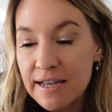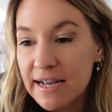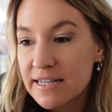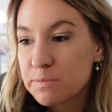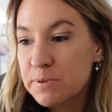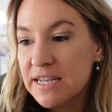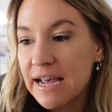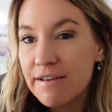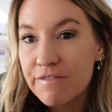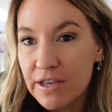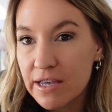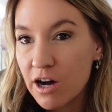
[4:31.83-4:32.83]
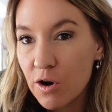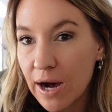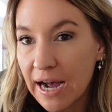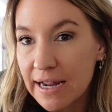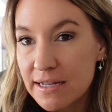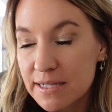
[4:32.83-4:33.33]
It's P A V O
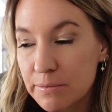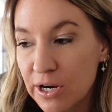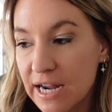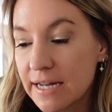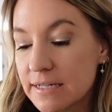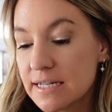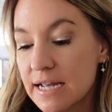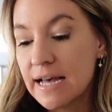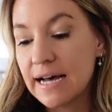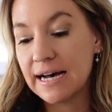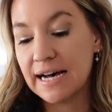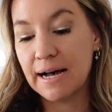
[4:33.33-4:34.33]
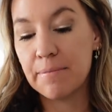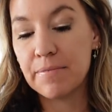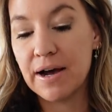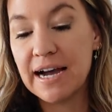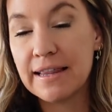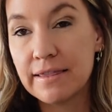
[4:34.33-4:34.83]
I is the brand. Um,
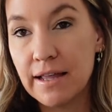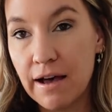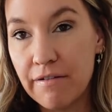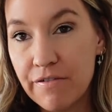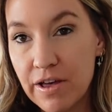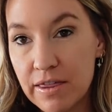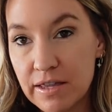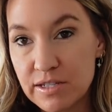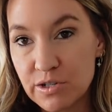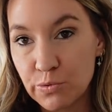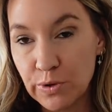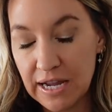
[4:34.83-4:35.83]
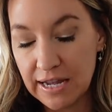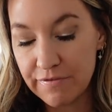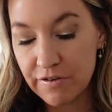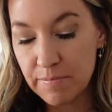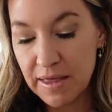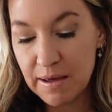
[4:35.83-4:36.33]
I love this ring
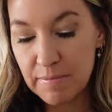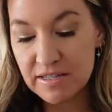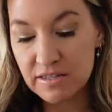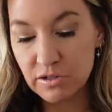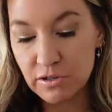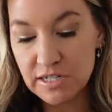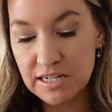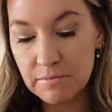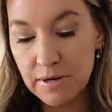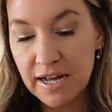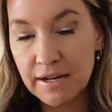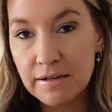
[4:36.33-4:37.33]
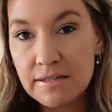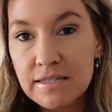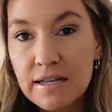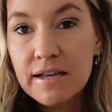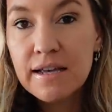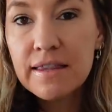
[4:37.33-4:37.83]
from them. It's thirteen bucks.
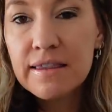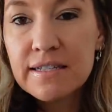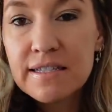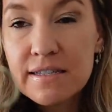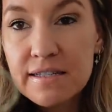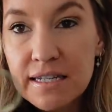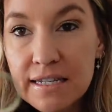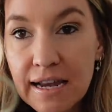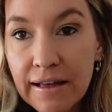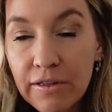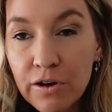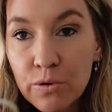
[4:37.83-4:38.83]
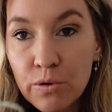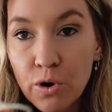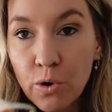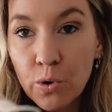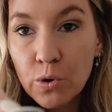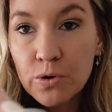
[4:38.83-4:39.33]
This is the yellow
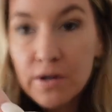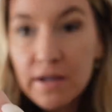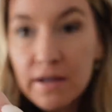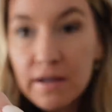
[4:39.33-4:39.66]
gold.